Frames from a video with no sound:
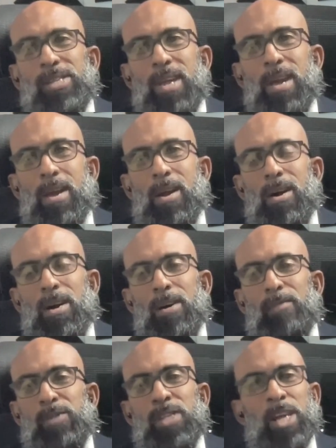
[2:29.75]
care
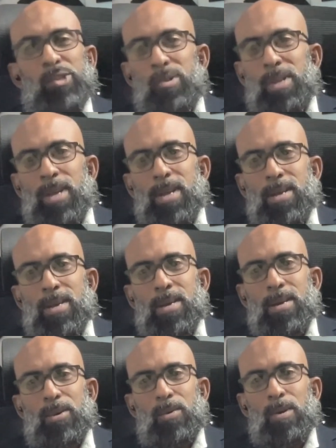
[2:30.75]
of scheduling
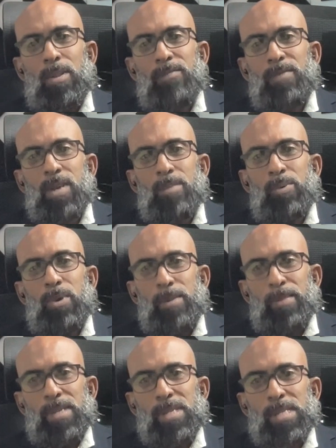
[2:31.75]
all of the
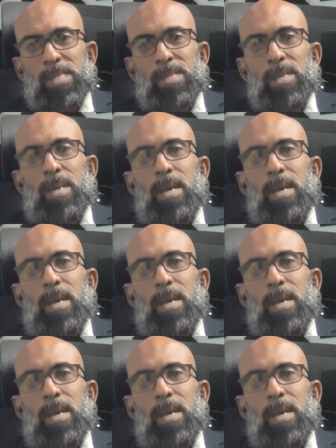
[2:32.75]
appointments.